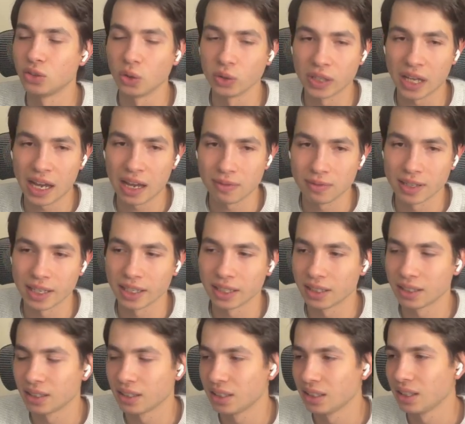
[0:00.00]
don't have
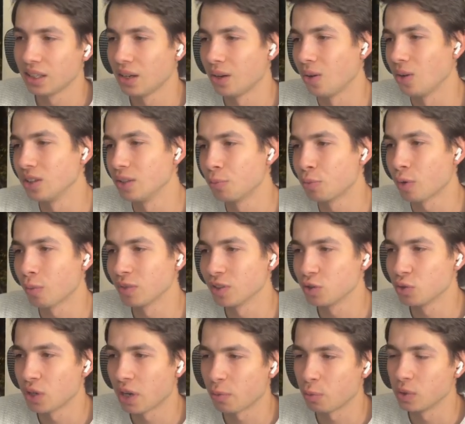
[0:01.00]
like all the
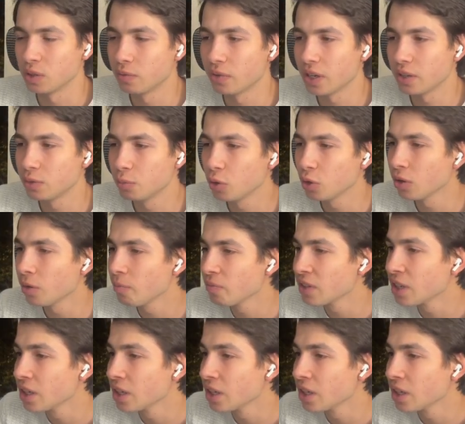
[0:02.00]
problems you have with Facebook.